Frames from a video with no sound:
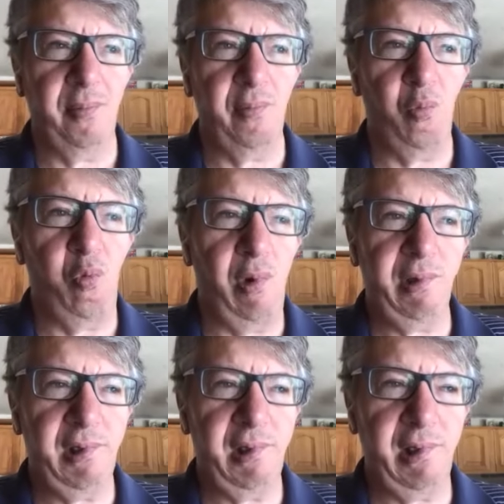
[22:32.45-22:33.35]

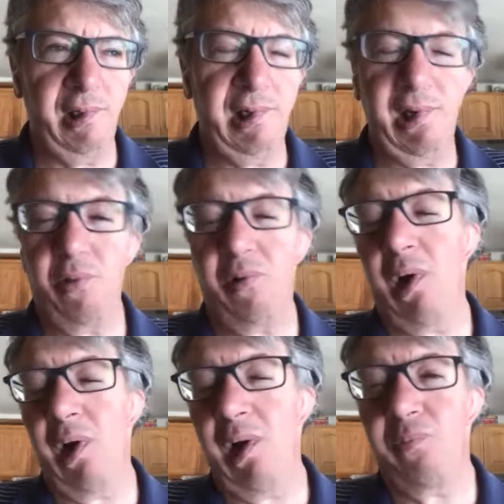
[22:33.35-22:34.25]
once it's either
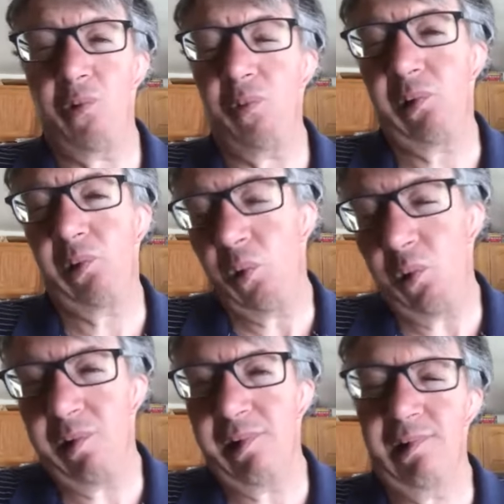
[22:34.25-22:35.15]
live or
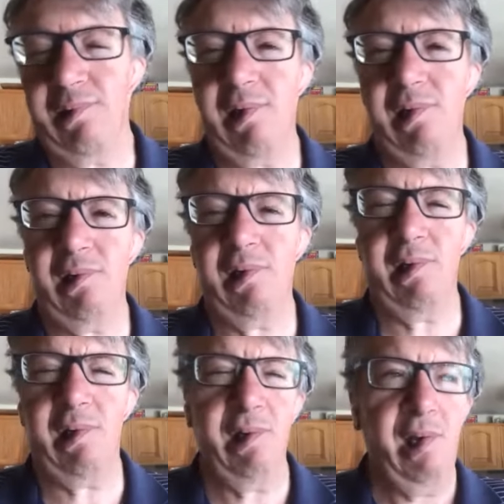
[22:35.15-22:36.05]
recorded,
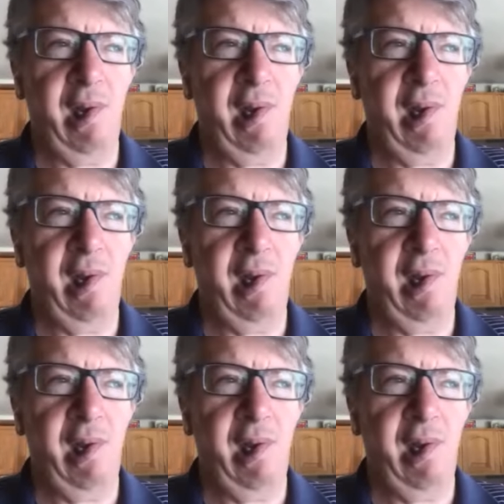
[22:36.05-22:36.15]
essentially.